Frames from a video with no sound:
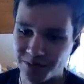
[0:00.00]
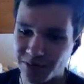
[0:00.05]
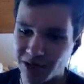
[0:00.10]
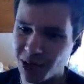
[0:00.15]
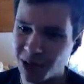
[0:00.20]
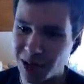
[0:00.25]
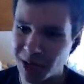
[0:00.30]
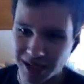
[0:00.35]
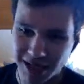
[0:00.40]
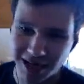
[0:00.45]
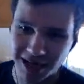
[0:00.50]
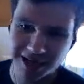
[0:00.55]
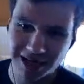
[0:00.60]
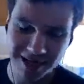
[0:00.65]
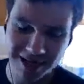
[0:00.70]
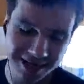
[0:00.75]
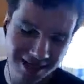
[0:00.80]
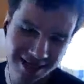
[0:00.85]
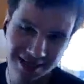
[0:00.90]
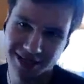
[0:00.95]
I usually like
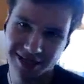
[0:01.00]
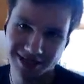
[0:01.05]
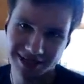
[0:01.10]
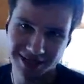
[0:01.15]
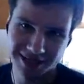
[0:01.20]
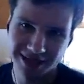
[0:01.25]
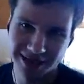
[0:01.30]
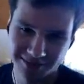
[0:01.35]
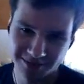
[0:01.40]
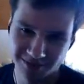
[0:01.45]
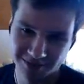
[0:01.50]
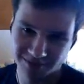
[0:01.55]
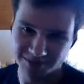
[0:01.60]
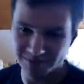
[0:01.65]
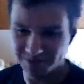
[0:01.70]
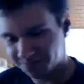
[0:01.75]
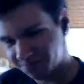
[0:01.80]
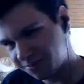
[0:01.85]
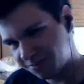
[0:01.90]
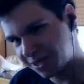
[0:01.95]
getting like some
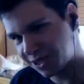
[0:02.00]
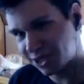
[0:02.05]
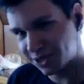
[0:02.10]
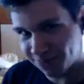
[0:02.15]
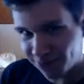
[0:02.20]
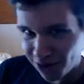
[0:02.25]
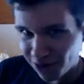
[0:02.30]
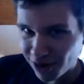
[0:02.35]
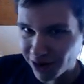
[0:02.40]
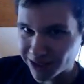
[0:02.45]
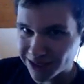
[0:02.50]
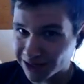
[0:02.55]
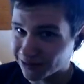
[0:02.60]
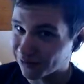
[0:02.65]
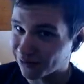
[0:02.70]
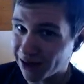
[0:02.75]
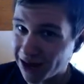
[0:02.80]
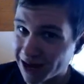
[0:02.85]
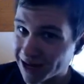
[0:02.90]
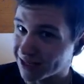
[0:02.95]

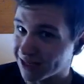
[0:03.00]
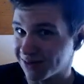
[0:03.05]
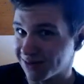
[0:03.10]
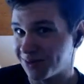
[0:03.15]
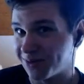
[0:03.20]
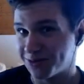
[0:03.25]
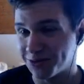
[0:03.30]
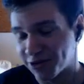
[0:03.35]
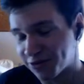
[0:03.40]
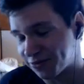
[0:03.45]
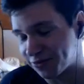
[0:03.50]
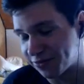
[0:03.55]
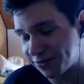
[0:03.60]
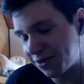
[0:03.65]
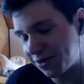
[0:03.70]
supportive items with